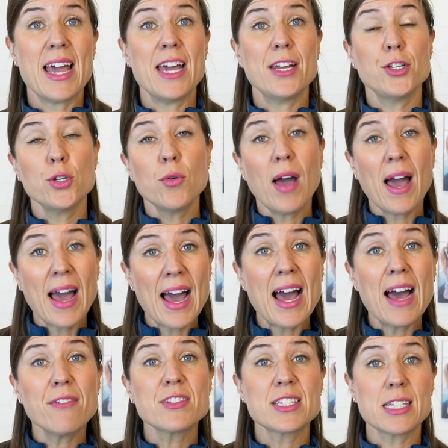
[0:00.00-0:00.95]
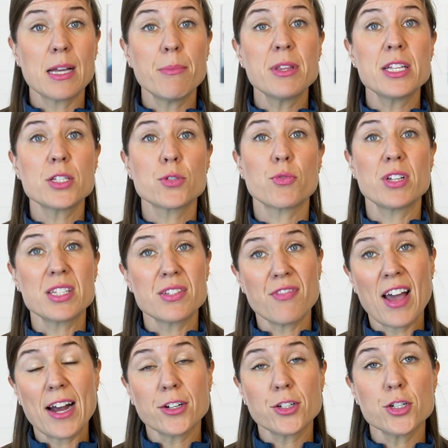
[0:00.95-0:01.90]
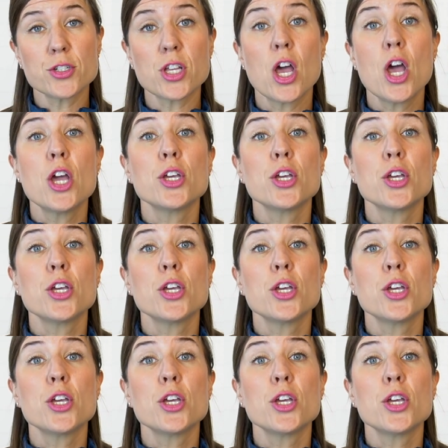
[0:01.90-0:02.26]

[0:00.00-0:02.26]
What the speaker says: and you have some of these risk factors,